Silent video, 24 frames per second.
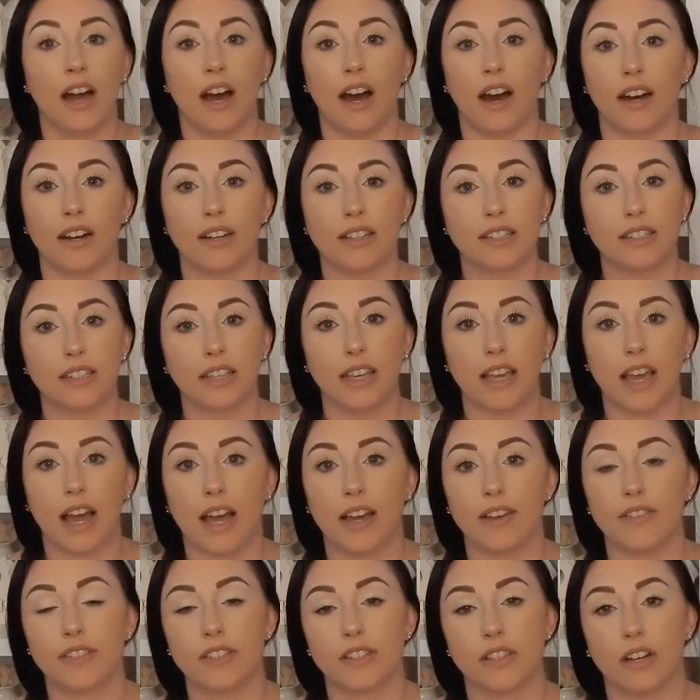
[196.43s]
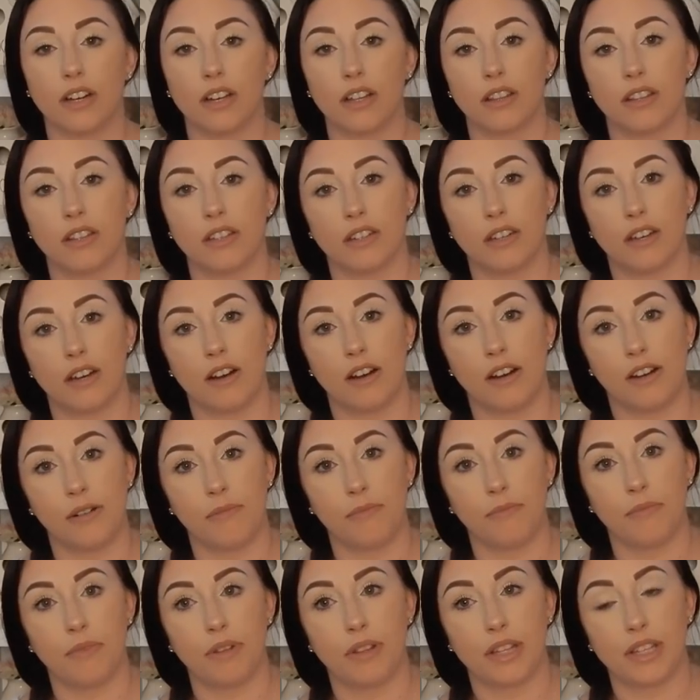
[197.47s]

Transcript: Honestly, I saw the, um,